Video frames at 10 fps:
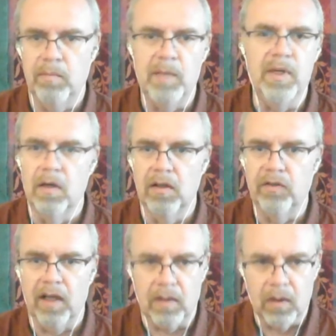show, maybe
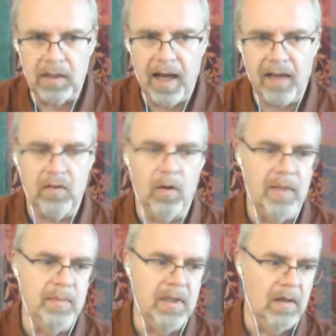a different
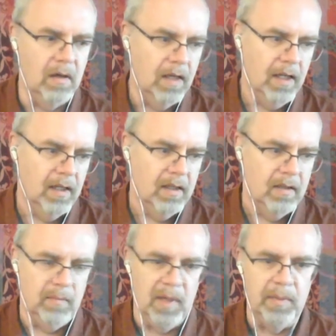contracts, or maybe uh,
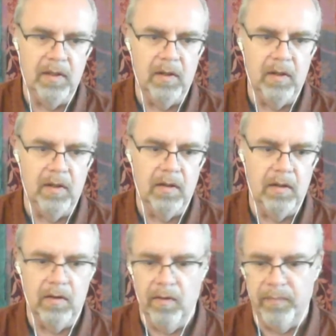maybe the,
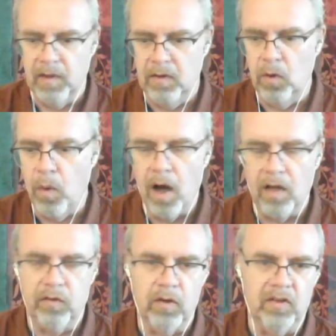the the
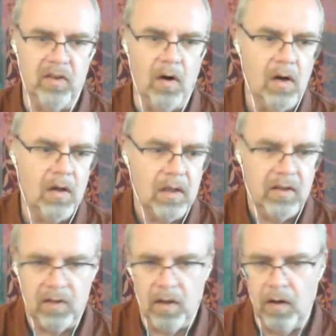words for the
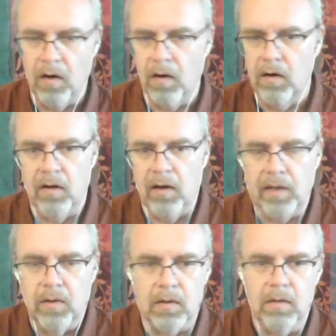songs, or
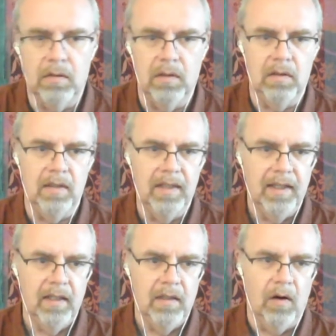uh, I don't know,
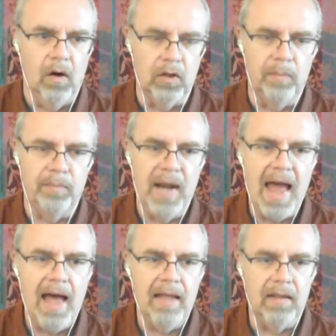uh, or the
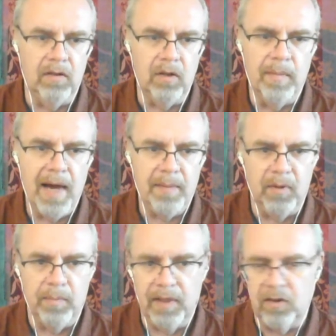plan, the, the map,
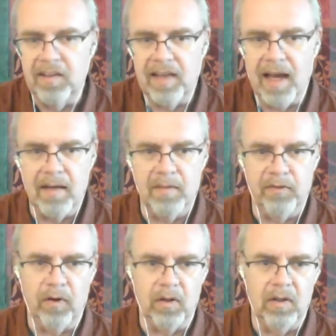the, the design
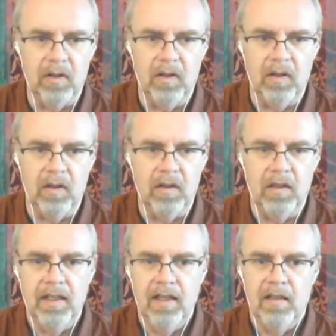for the
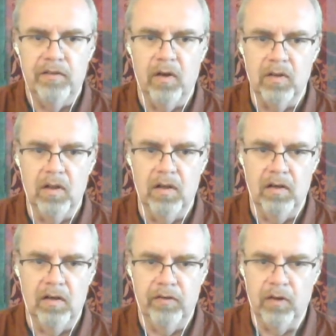uh, for
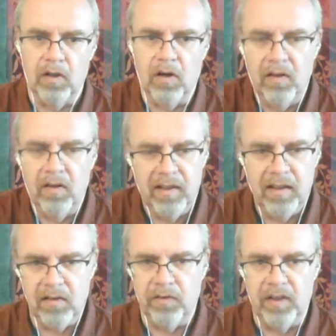the for the
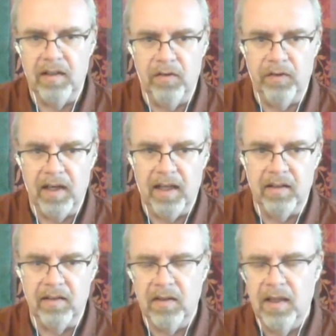classes, or thing,
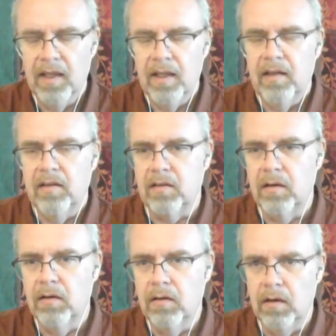thing like this.
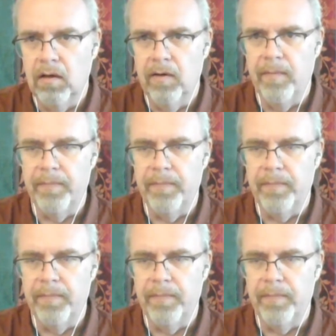So um,